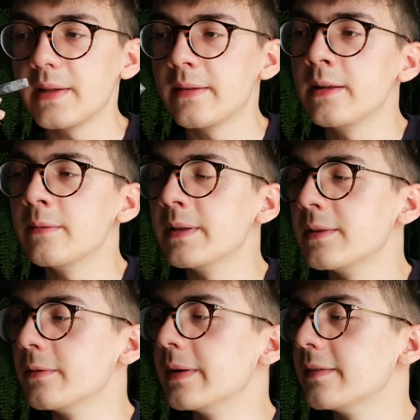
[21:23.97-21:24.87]
little bit
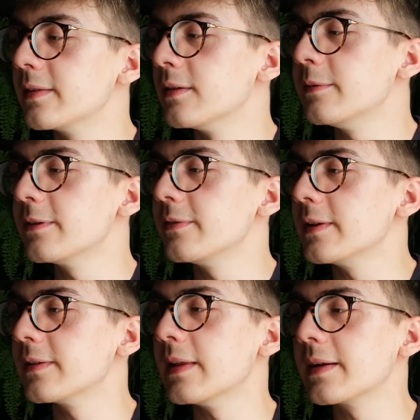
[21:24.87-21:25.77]
too much. It almost
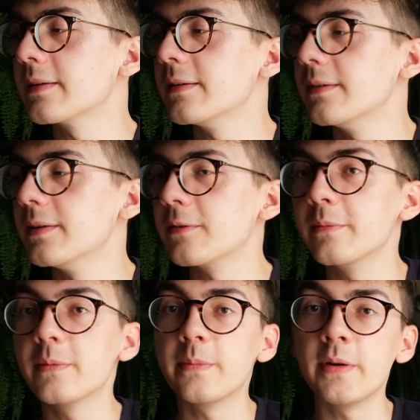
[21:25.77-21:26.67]
feels like a
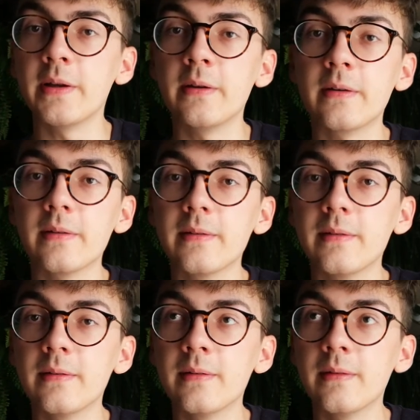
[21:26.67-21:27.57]
room sprayer
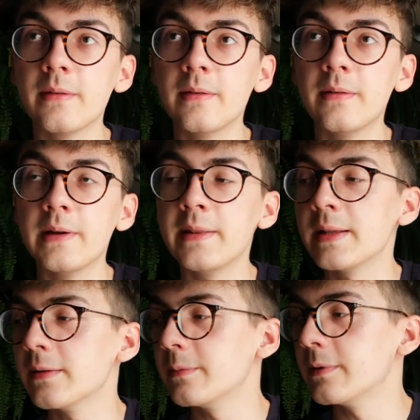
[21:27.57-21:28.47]
and
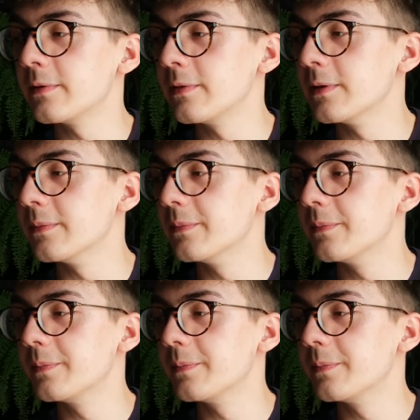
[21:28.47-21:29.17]
not a perfume.